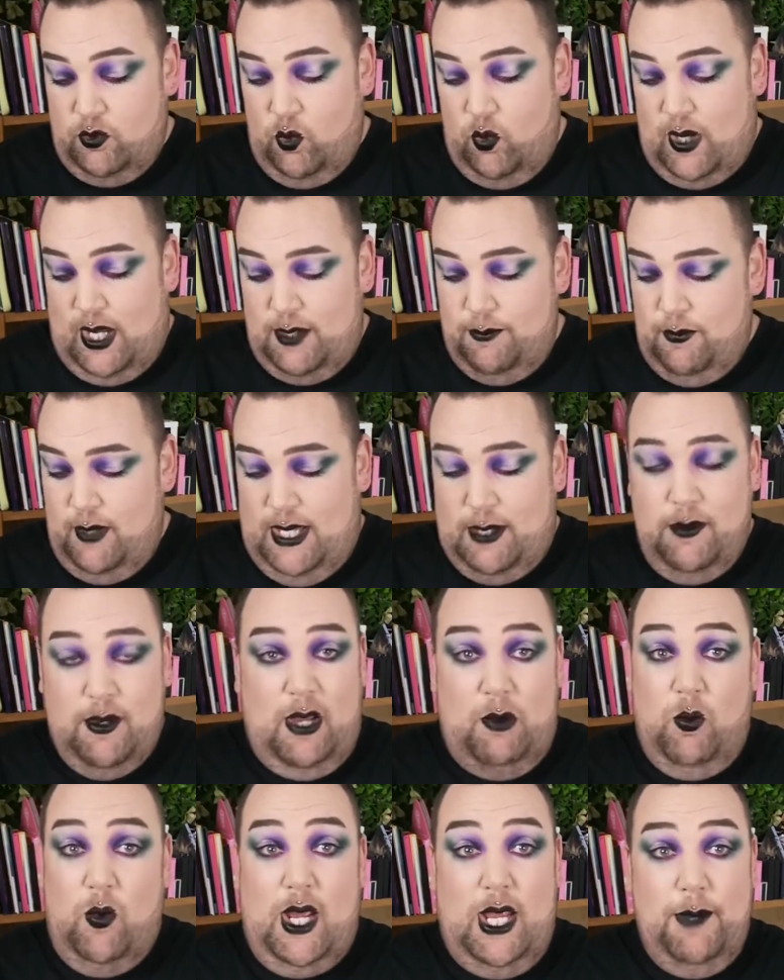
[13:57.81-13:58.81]
way
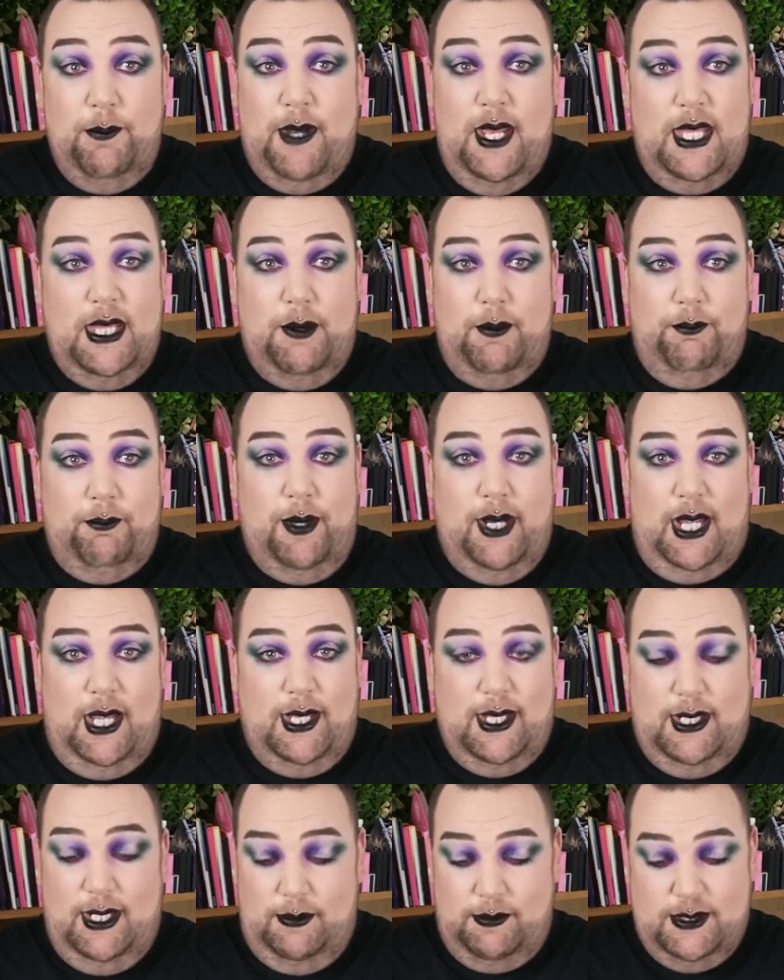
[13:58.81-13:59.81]
better black
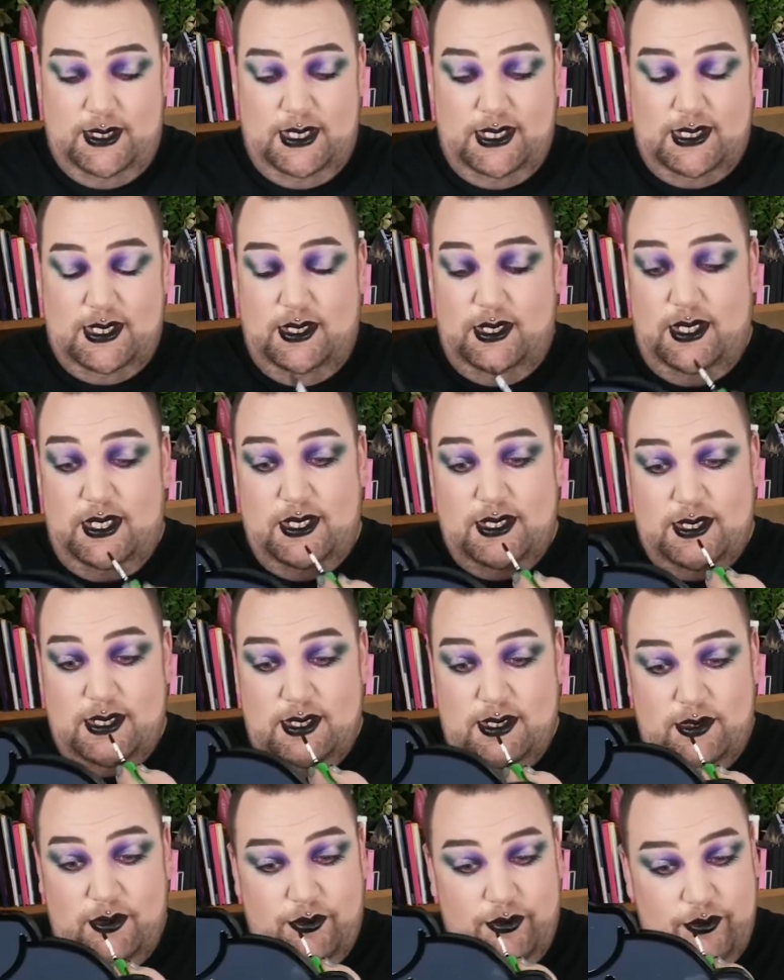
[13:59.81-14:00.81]
lipsticks than
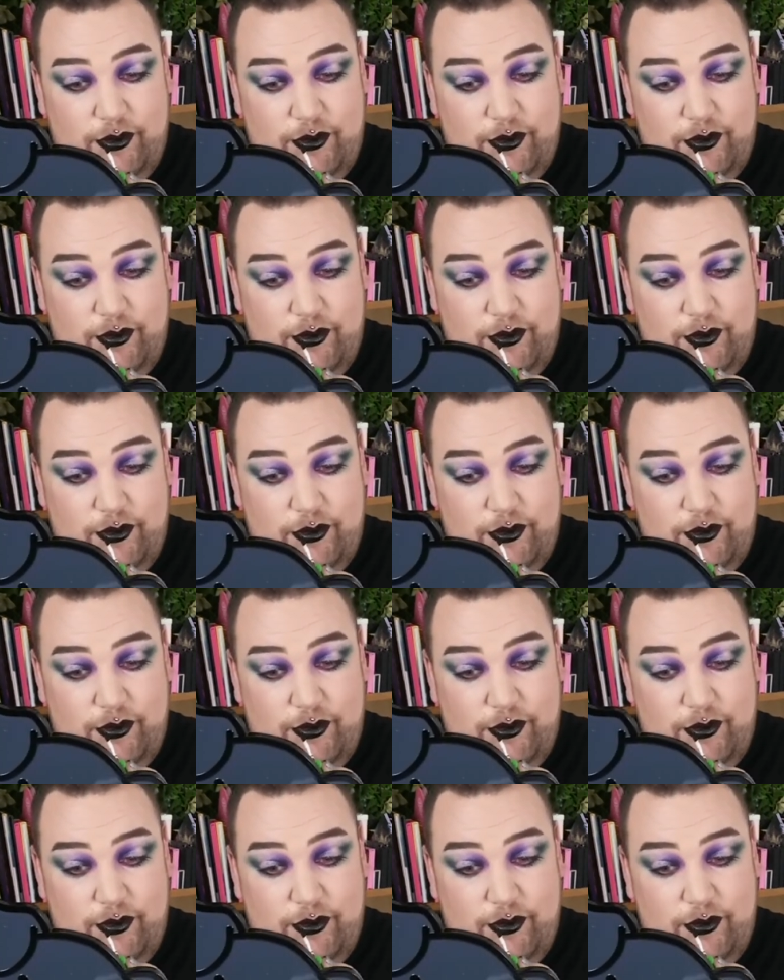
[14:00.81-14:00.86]
this.